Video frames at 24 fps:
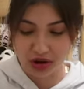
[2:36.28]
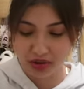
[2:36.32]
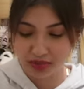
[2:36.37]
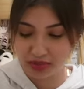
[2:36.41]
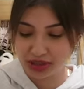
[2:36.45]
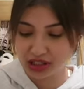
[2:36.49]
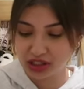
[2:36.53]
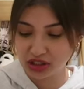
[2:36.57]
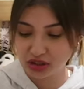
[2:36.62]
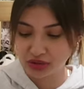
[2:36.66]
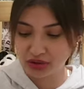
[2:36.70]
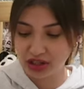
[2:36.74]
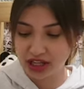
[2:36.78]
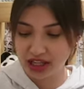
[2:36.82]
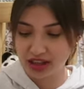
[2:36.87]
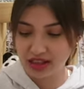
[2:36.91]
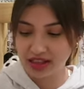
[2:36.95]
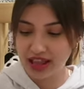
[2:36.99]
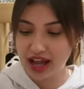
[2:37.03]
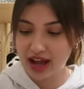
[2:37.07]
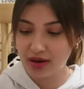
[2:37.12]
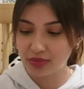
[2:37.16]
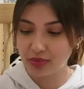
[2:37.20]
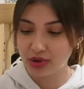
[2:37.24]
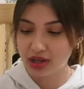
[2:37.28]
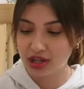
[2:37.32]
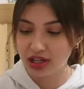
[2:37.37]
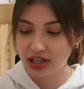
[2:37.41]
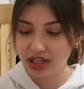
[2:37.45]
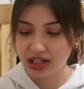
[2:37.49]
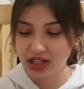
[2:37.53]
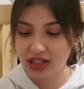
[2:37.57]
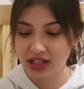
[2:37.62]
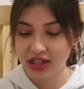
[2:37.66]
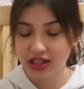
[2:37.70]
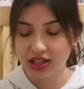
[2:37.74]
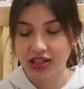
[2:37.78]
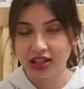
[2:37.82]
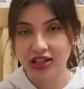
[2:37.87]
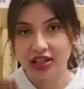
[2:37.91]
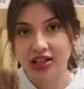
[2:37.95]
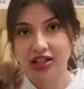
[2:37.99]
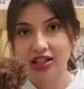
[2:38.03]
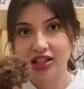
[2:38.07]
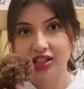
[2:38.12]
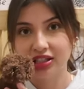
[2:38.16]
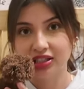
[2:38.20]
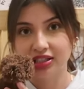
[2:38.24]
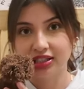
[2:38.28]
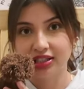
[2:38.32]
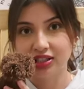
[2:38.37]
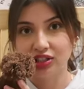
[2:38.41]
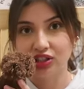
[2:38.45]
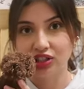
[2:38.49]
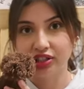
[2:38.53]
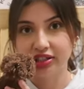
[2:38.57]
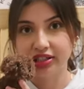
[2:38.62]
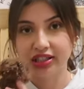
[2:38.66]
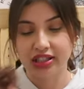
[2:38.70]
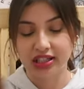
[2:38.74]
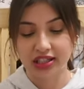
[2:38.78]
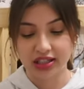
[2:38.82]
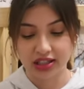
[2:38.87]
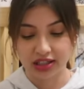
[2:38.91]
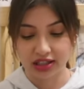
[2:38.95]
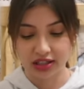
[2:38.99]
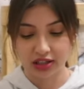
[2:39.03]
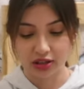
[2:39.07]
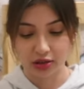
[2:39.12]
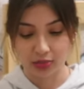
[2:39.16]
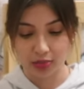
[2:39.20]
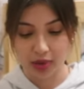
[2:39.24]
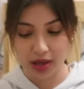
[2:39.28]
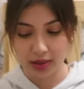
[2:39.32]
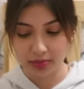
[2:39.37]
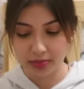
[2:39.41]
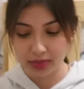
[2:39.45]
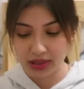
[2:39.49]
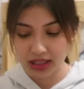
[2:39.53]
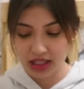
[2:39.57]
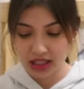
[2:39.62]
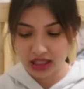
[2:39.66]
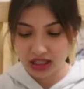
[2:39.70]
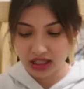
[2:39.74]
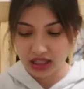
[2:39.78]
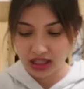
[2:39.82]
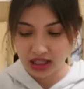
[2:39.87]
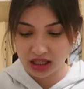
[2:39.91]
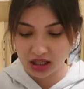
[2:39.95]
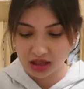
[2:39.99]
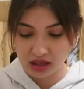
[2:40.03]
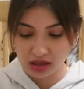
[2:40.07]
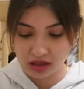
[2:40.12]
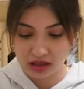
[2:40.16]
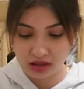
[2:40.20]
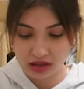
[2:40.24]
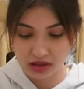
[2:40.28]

I'm gonna donate that one. This is just a little puppy.